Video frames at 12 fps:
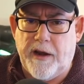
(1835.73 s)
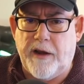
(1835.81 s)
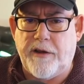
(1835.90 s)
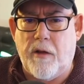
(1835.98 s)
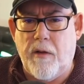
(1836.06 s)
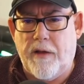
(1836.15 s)
and I
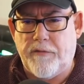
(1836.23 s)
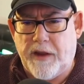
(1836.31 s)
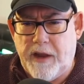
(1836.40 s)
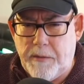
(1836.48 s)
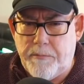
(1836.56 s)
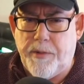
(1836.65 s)
don't have to
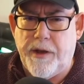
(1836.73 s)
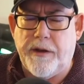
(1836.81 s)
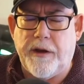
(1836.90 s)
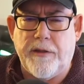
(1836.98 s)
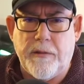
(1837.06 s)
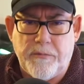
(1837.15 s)
keep
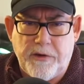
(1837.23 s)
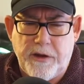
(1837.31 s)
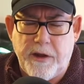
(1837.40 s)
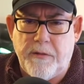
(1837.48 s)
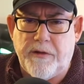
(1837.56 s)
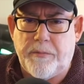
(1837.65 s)
burning them
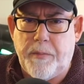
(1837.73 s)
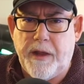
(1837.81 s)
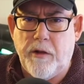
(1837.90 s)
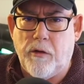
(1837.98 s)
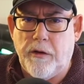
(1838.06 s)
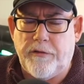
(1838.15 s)
to
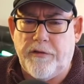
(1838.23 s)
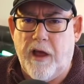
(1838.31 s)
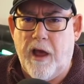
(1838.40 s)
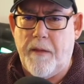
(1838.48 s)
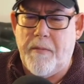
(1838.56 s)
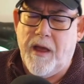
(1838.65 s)
USB all the
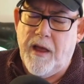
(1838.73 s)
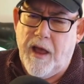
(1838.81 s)
time.